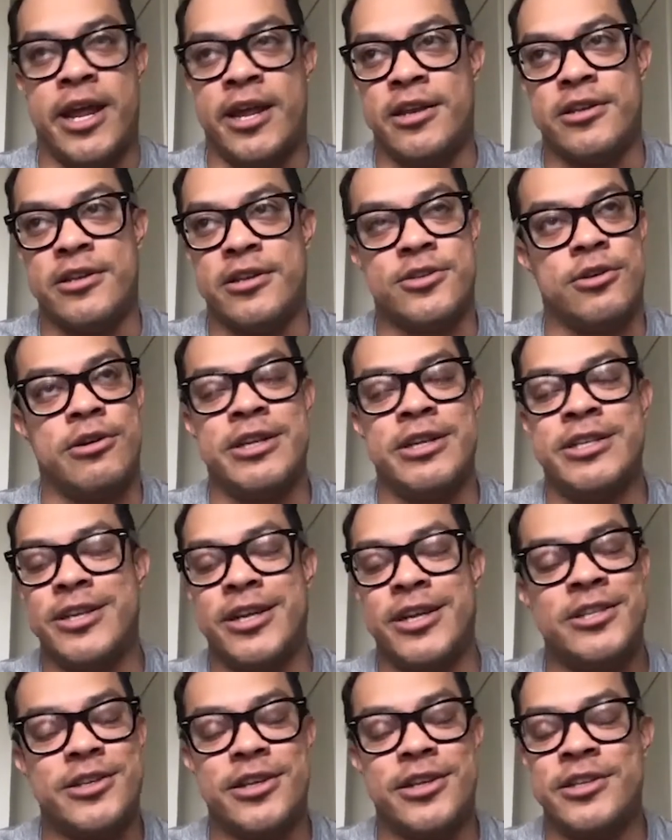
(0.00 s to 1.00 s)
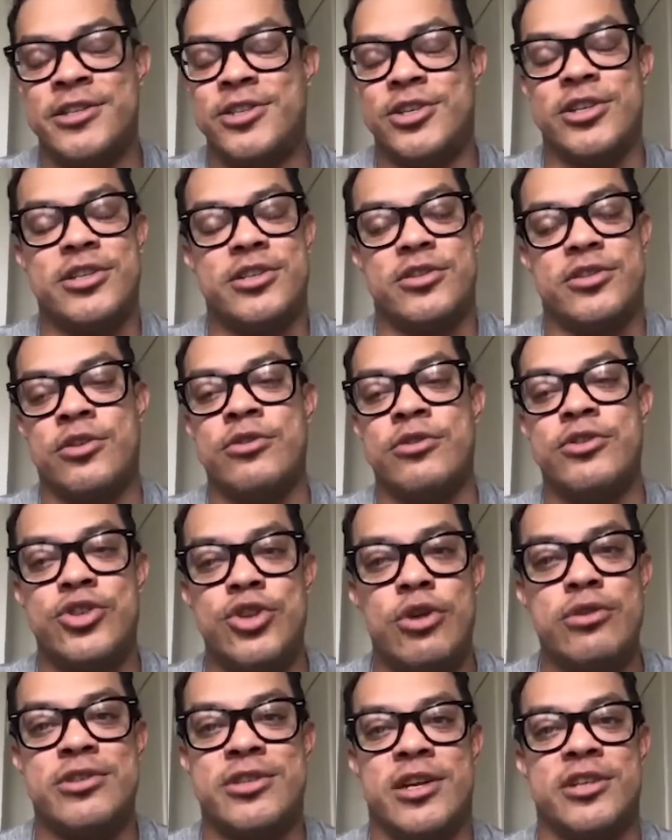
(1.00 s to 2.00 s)
And so it's, it's, it's just,
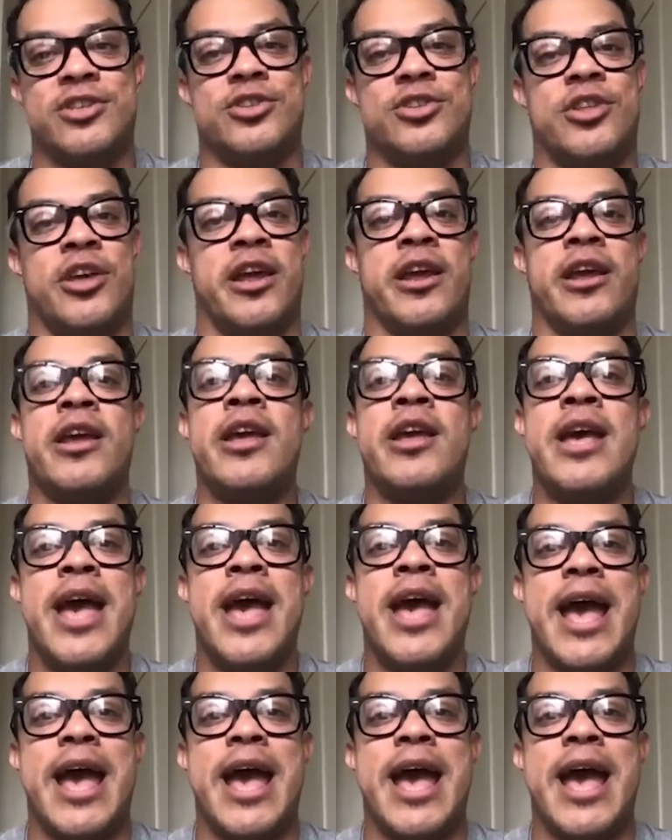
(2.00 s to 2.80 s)
there's no such thing